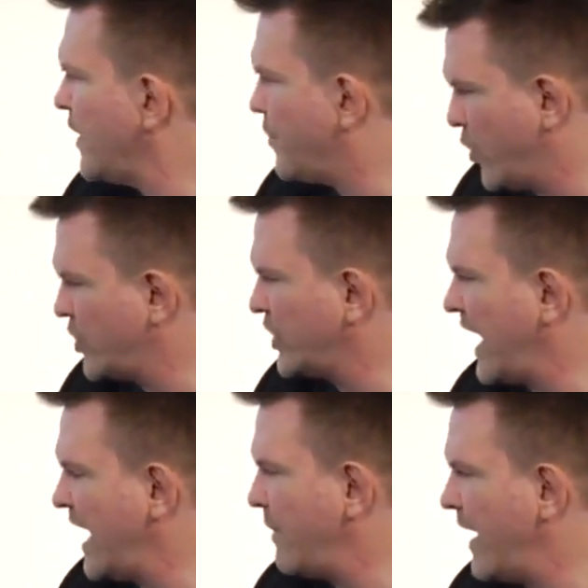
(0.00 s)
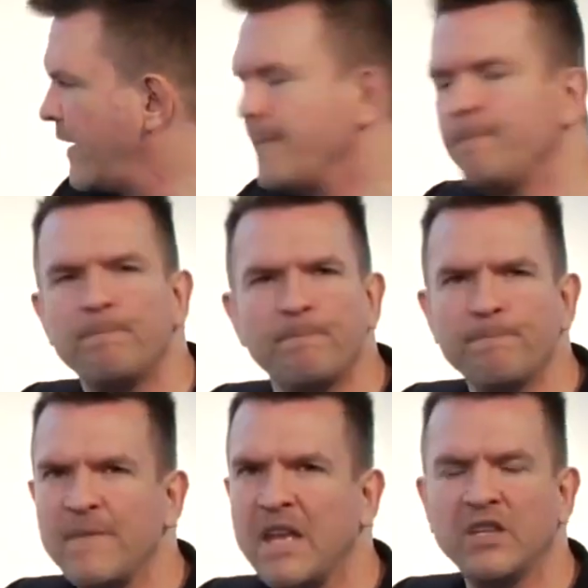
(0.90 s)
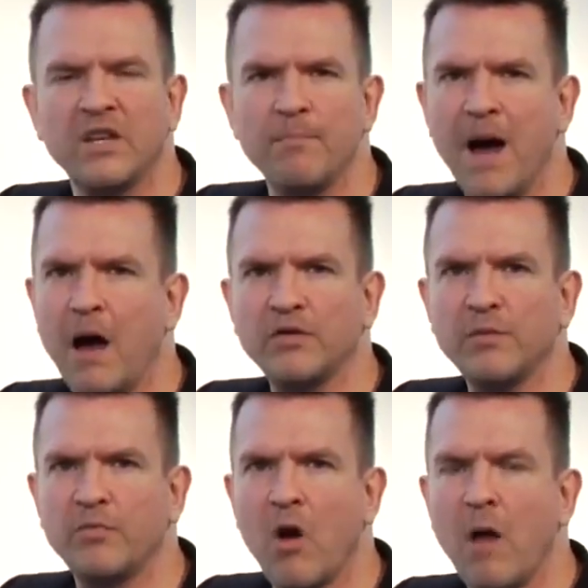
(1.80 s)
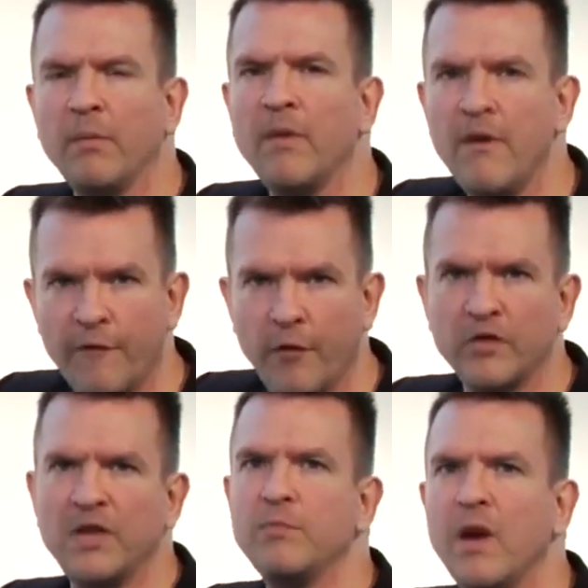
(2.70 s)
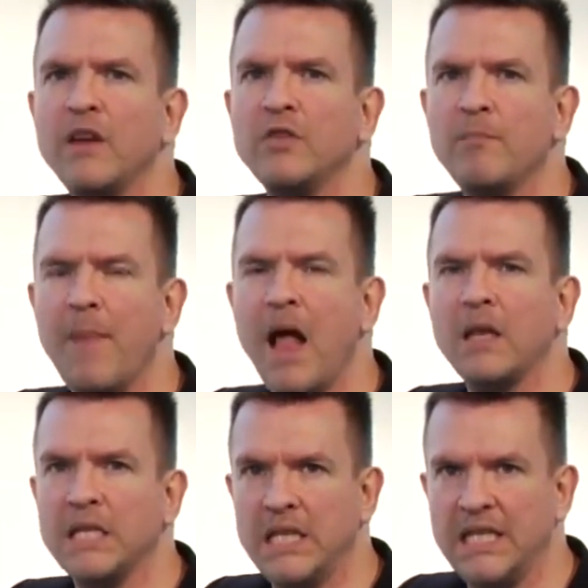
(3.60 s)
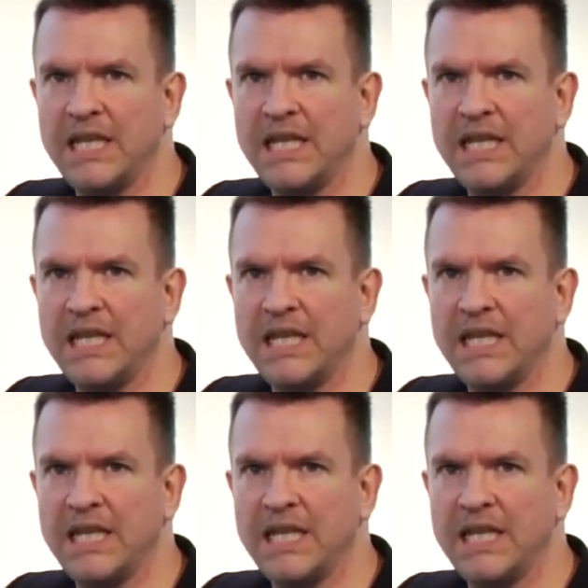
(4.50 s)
The pushing haymaker just compounds the problem. First he breaks your balance and